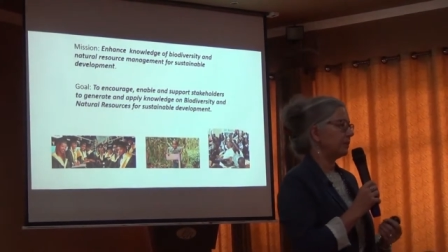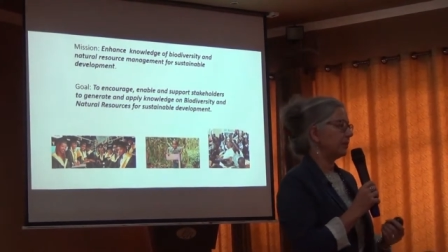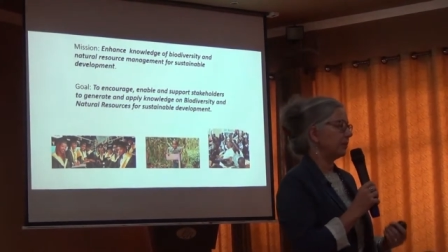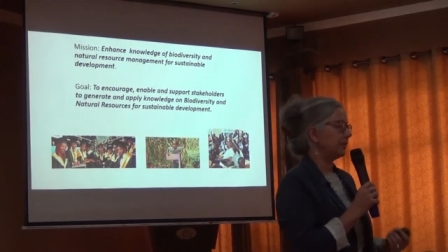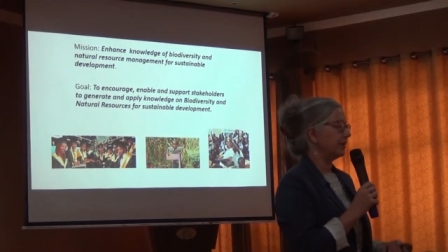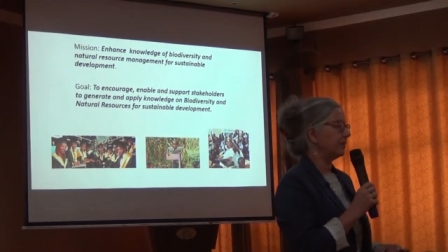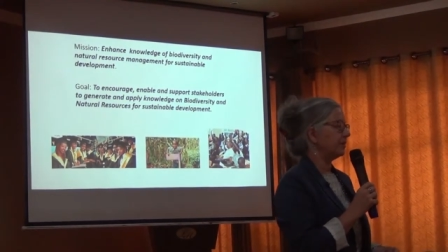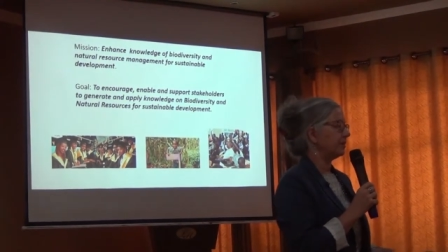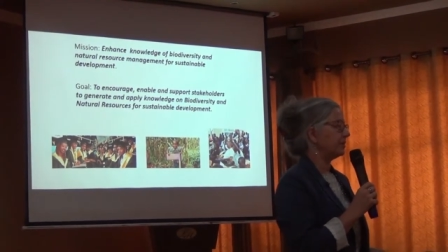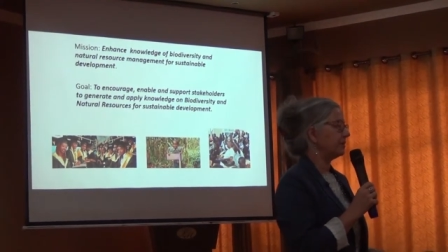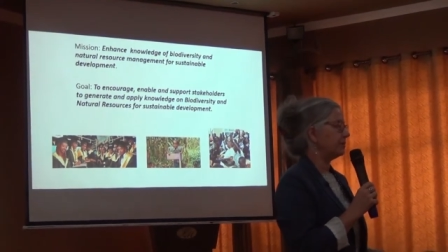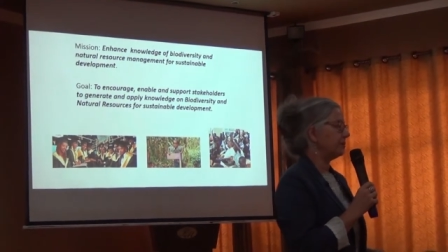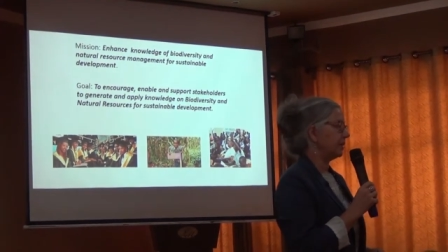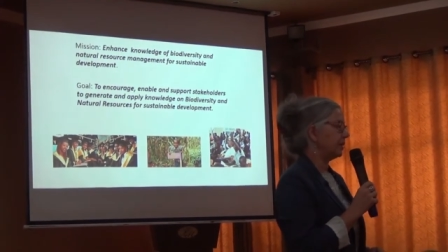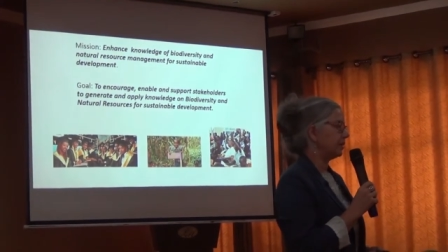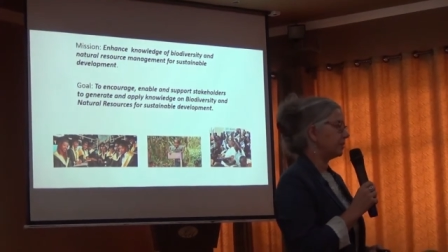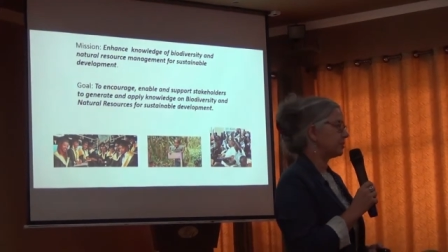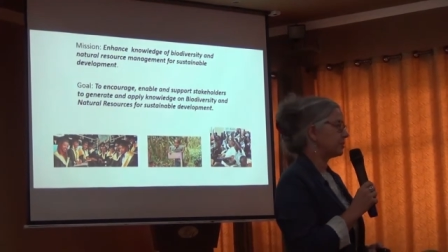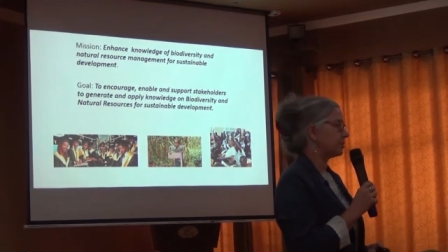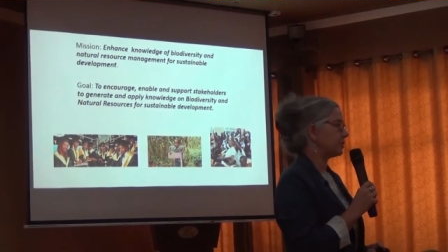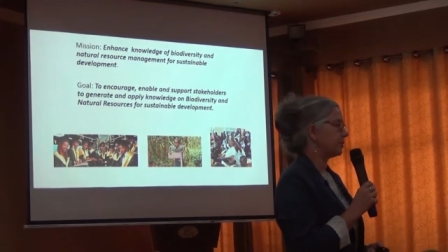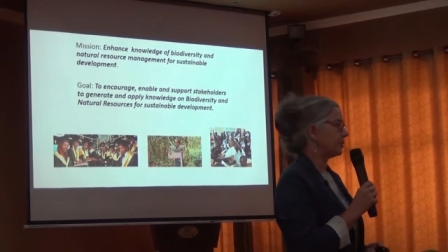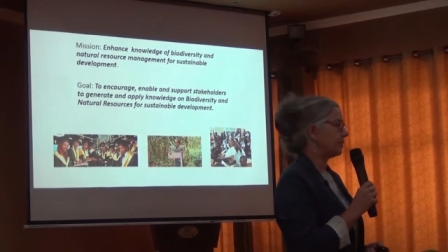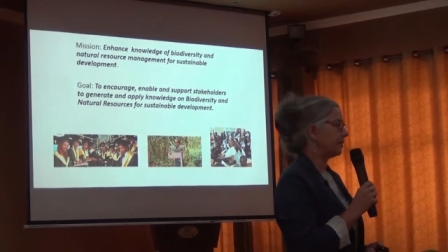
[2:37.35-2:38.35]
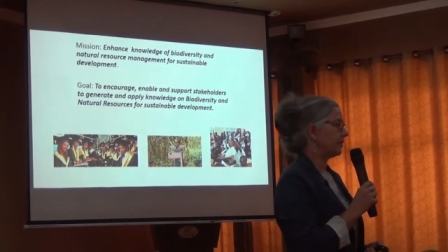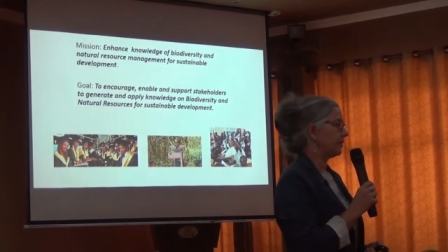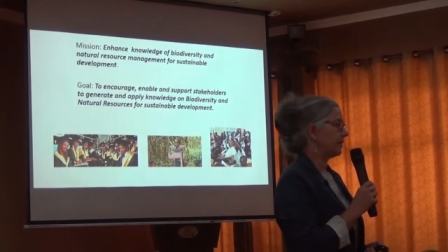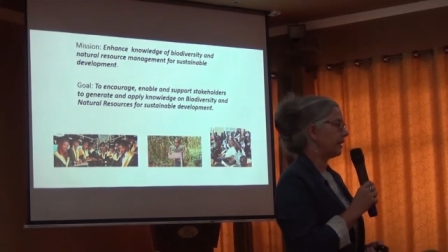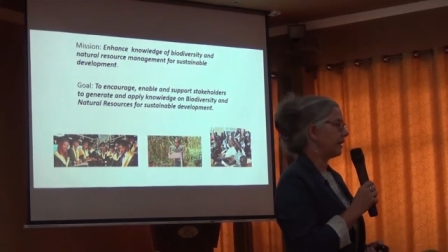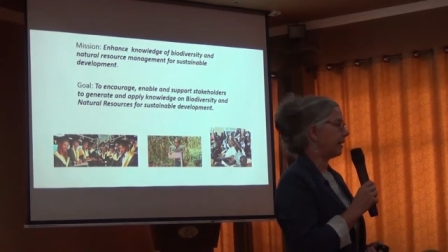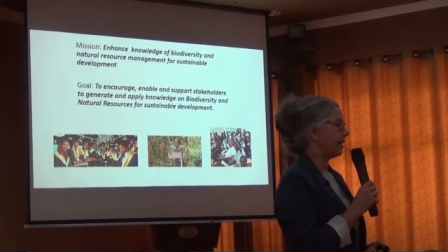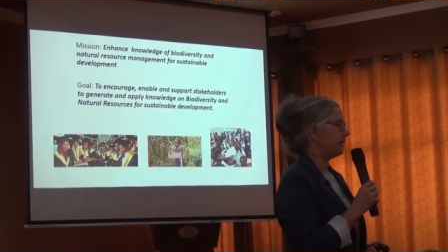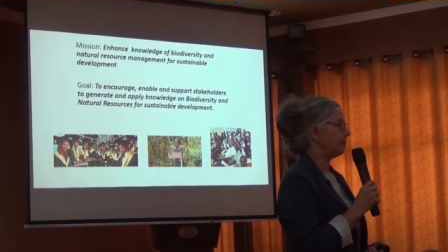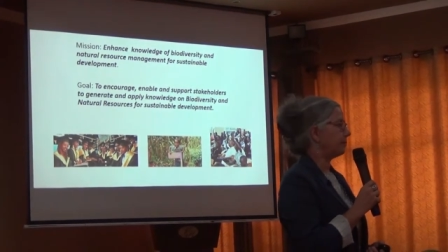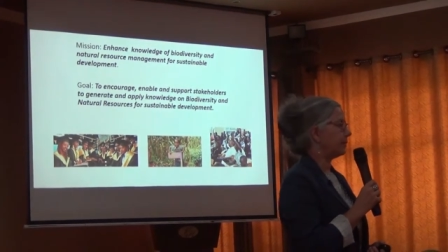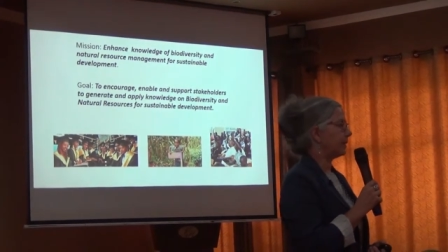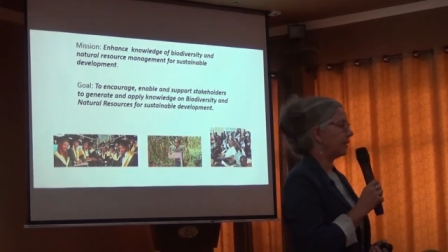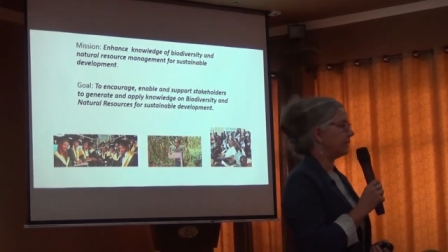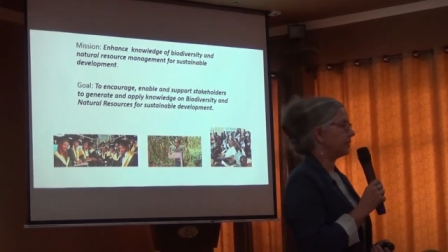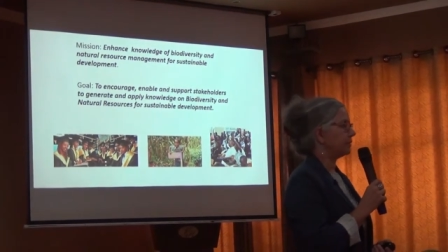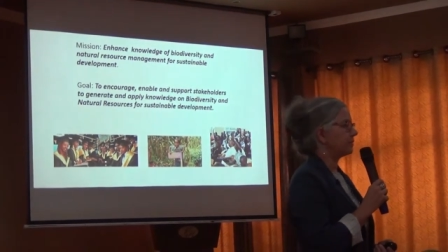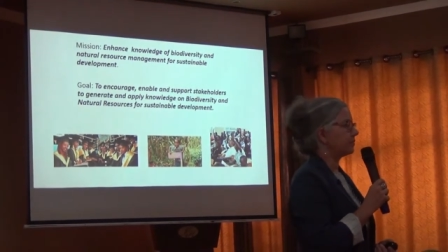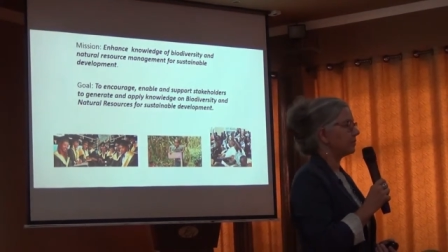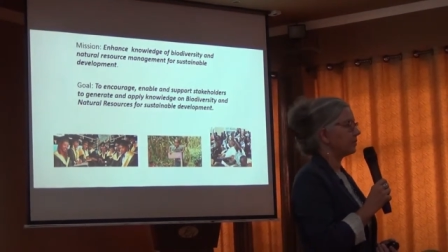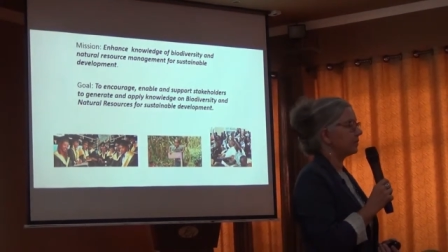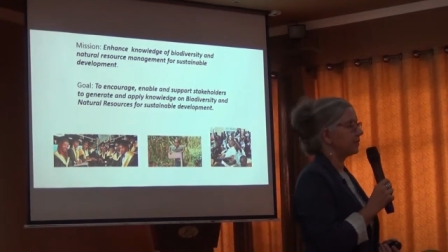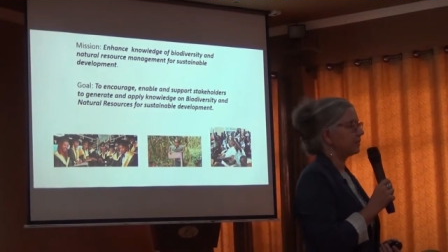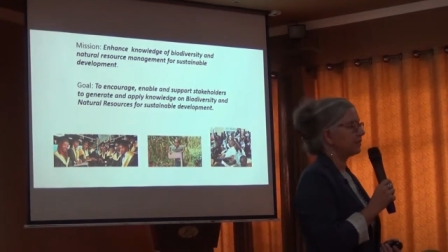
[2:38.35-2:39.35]
we are here to make sure that
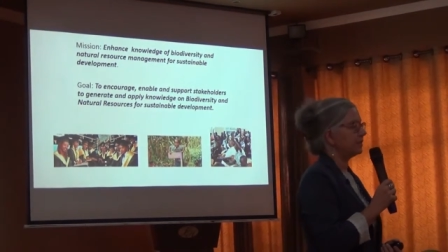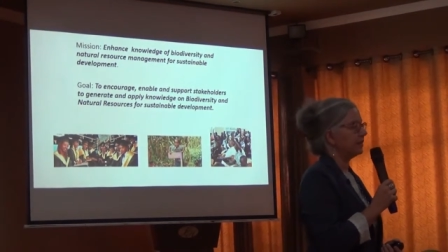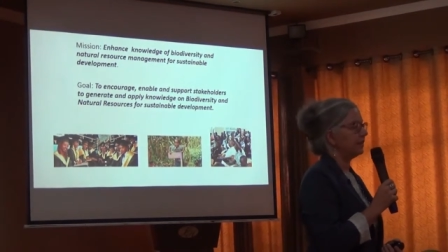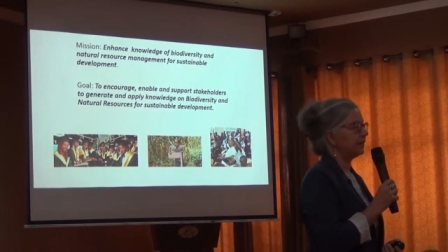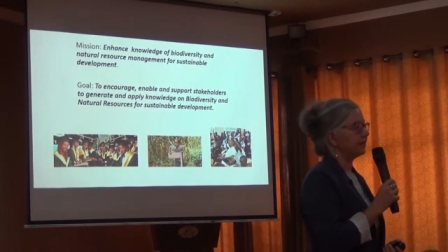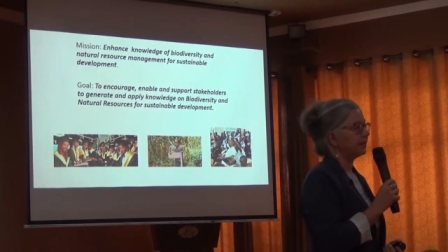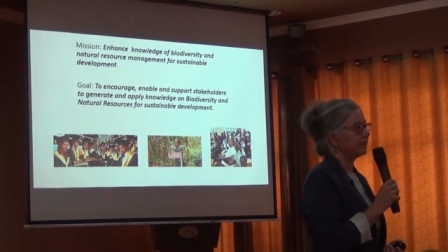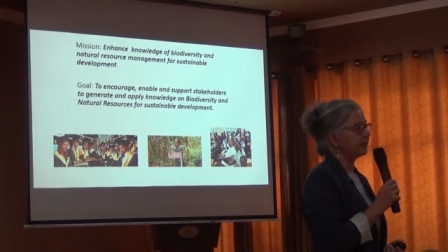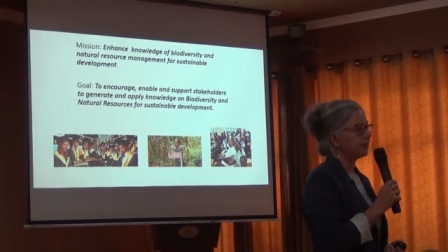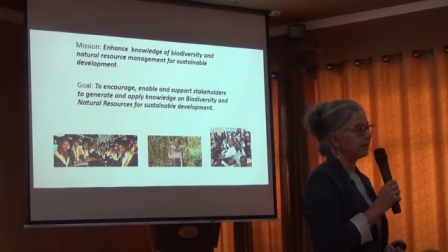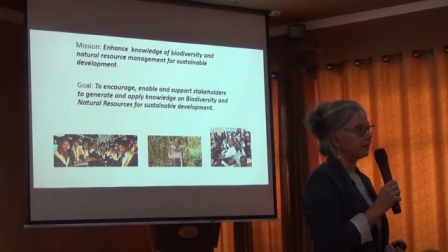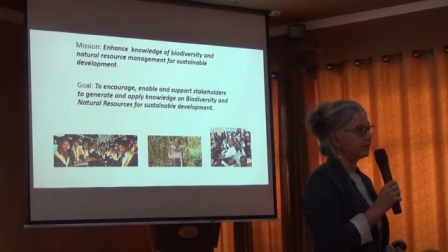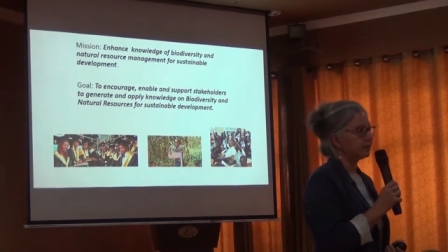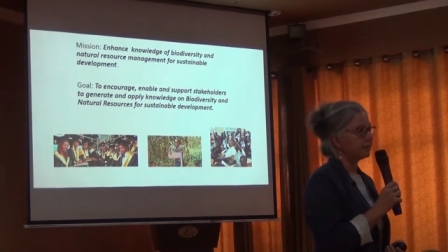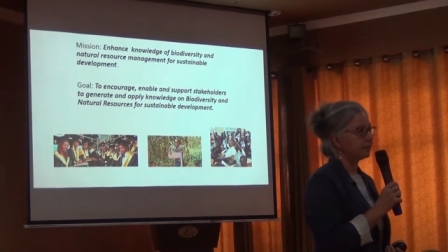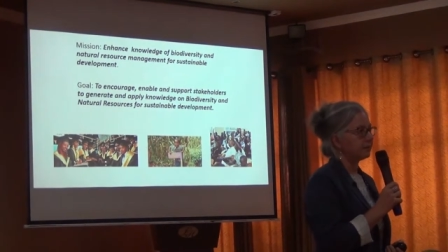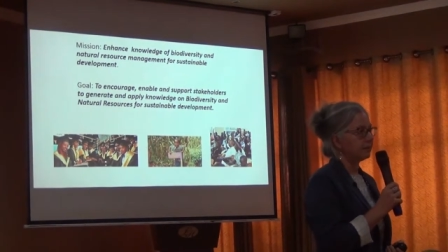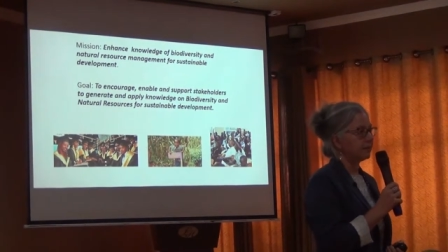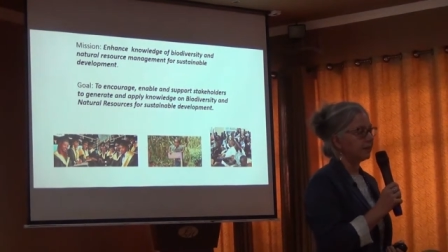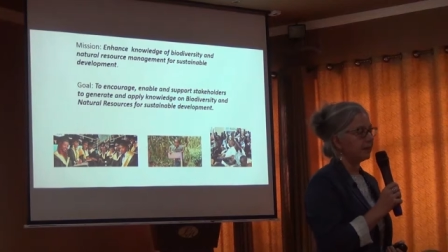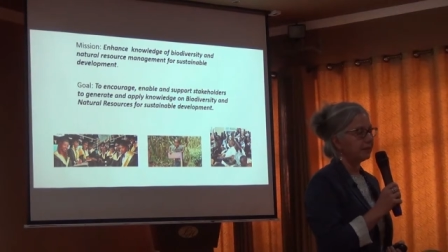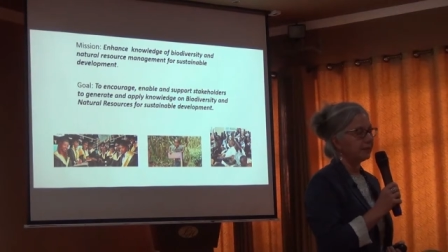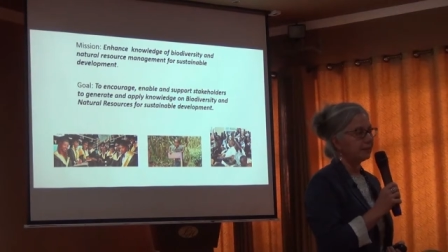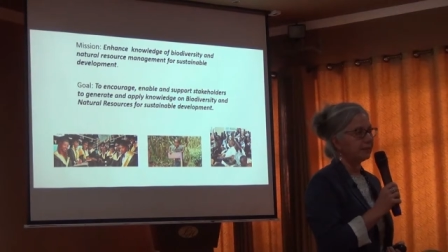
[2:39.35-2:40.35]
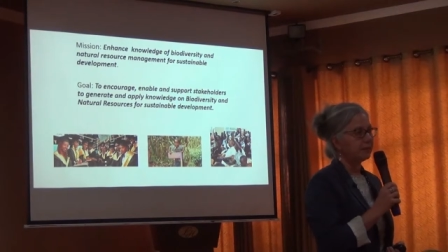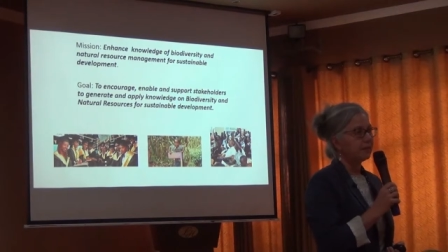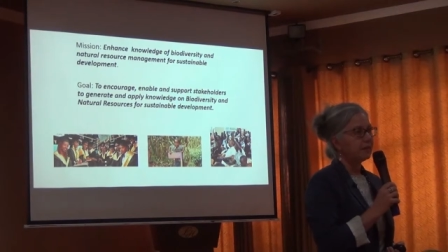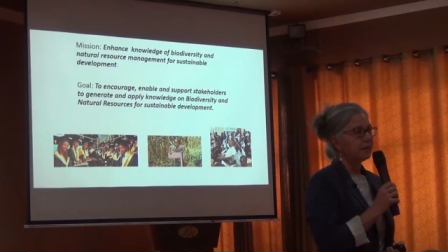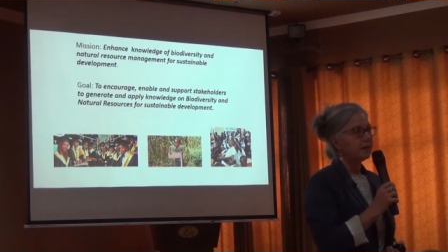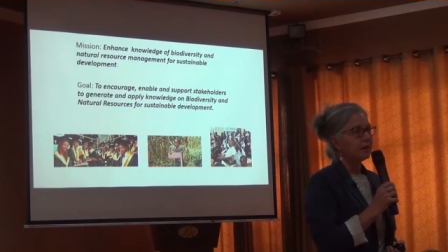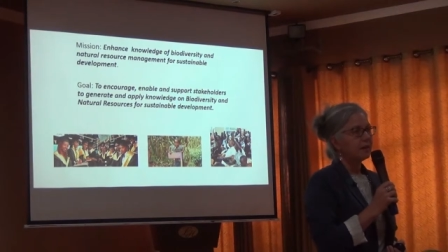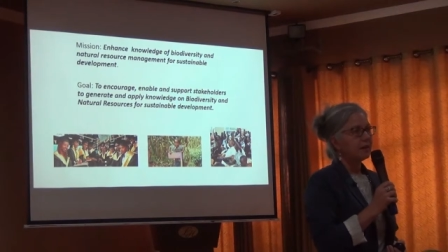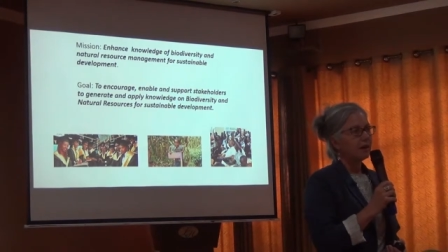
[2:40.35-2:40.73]
biodiversity can underpin